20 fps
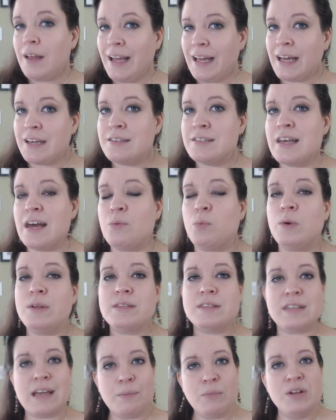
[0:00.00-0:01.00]
Like I said, when
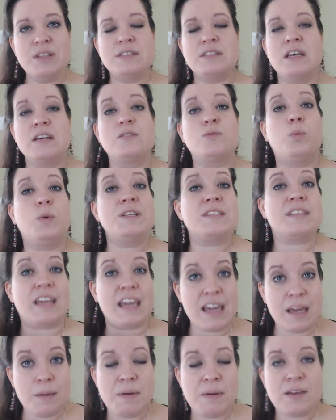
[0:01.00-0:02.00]
someone says what's
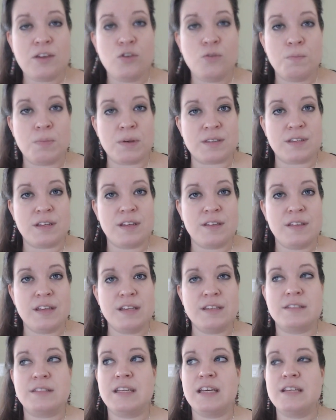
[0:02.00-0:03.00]
keeping you busy
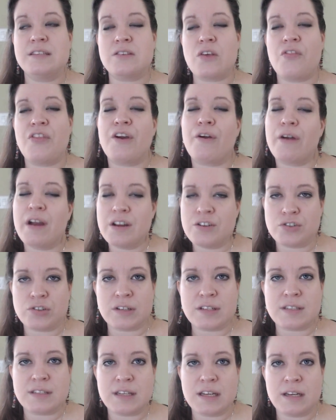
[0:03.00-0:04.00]
these days, they're
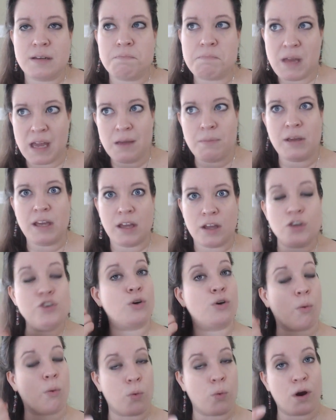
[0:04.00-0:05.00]
interested maybe in
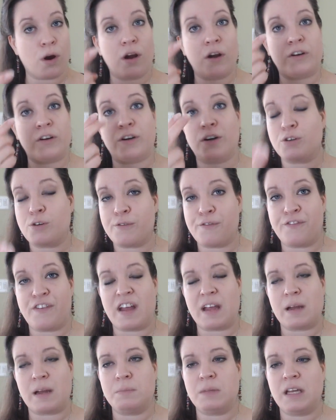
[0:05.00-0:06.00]
your work or your
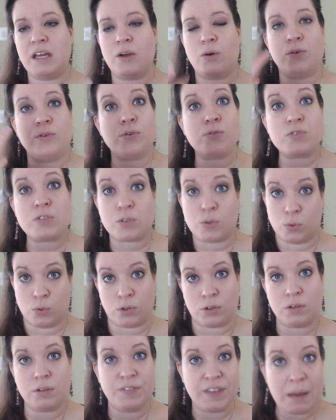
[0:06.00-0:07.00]
family or your
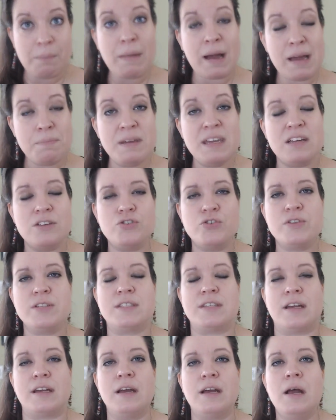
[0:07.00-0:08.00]
school. They might be
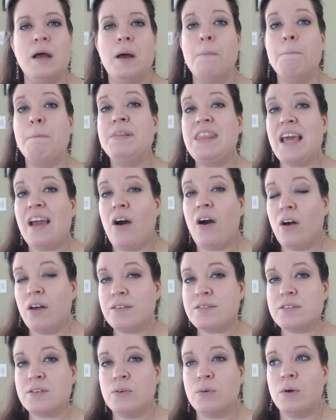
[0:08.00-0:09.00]
interested, but they
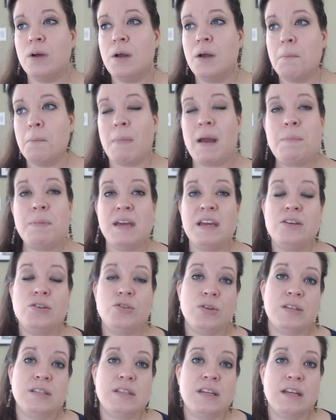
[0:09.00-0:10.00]
also might be
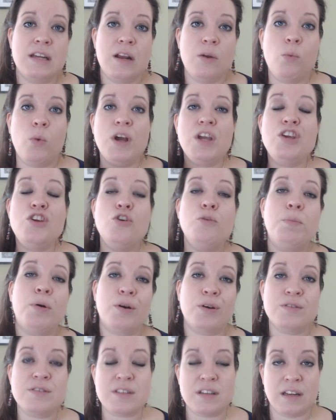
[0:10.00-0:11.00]
interested in what you
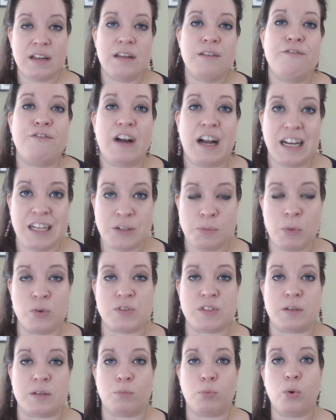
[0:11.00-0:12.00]
personally find
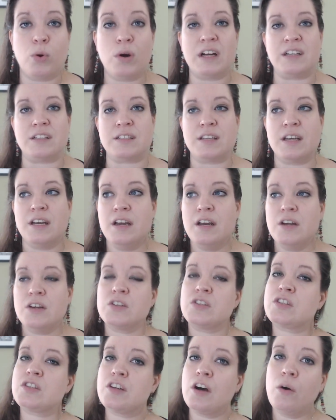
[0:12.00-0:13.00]
most important.
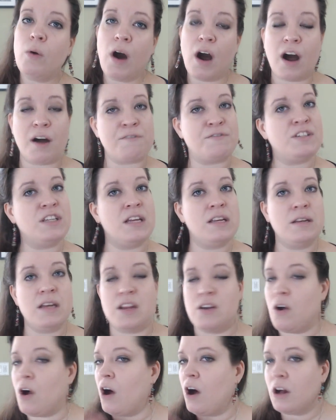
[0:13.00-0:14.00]
So often
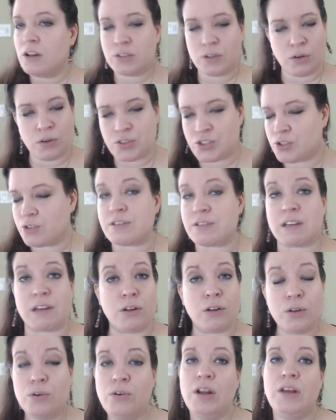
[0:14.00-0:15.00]
in all cultures,
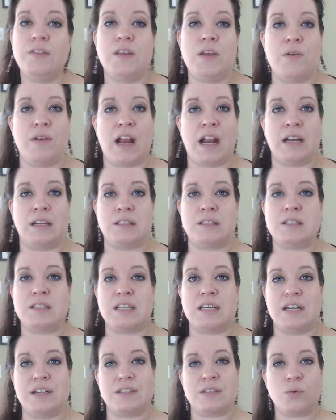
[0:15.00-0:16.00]
including the United
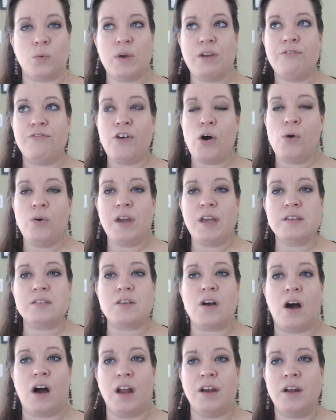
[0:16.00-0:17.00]
States, we focus
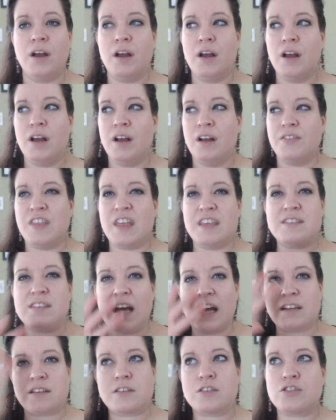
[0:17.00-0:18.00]
on this
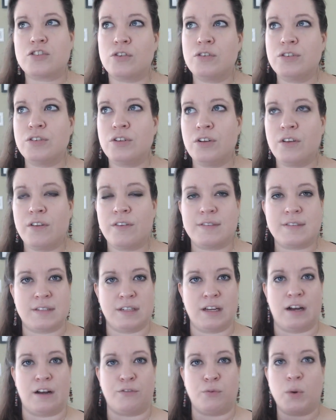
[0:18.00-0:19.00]
external
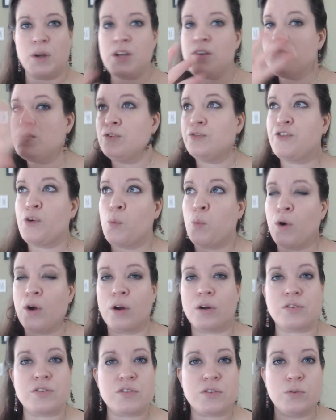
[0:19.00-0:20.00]
stuff, what you do for
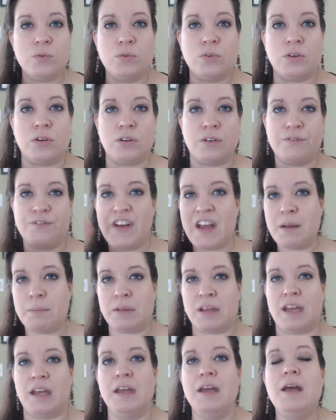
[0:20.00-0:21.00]
work, school,
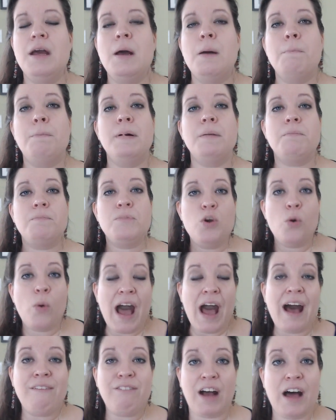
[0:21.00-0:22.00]
family, but you
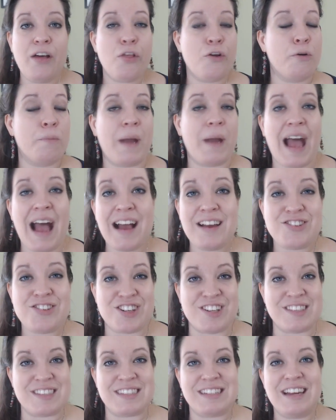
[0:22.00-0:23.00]
have other
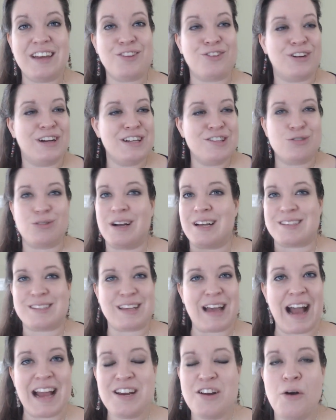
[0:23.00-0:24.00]
passions and other interests.
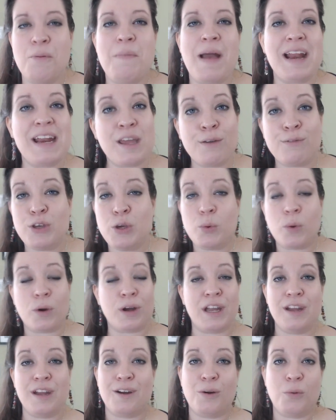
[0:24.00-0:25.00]
I know many of you are
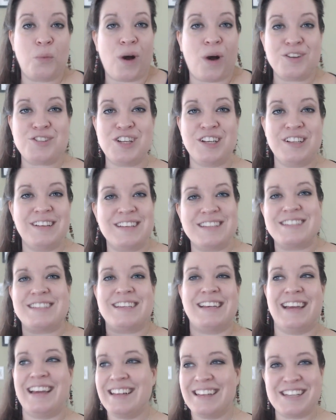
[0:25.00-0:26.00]
here watching this
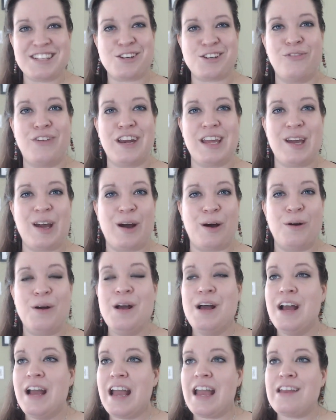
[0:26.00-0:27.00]
English video
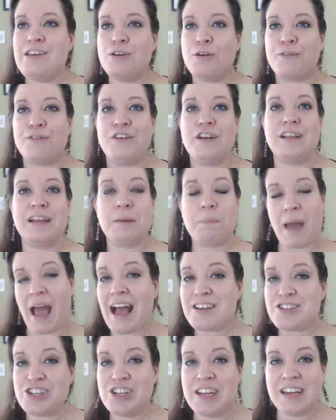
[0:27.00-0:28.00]
and you're feeling
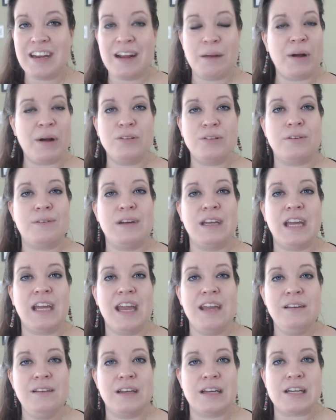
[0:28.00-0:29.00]
passionate about learning
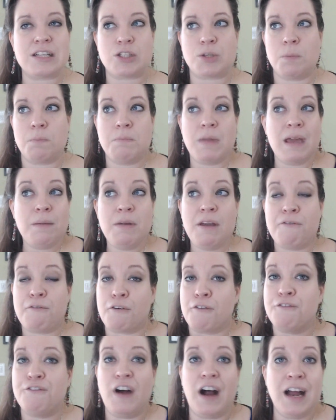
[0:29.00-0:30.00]
English, maybe
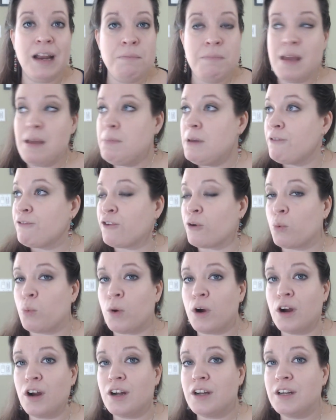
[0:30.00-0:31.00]
for fun, maybe for
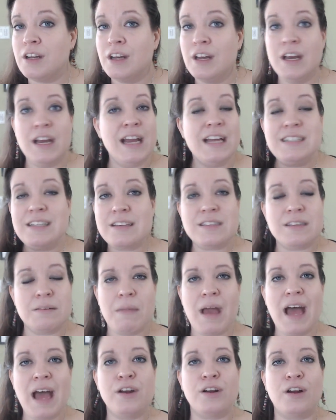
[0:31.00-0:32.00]
work. It doesn't
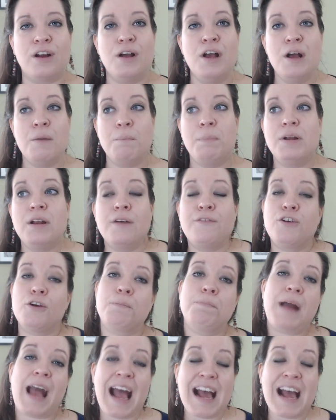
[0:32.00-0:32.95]
matter. But if you're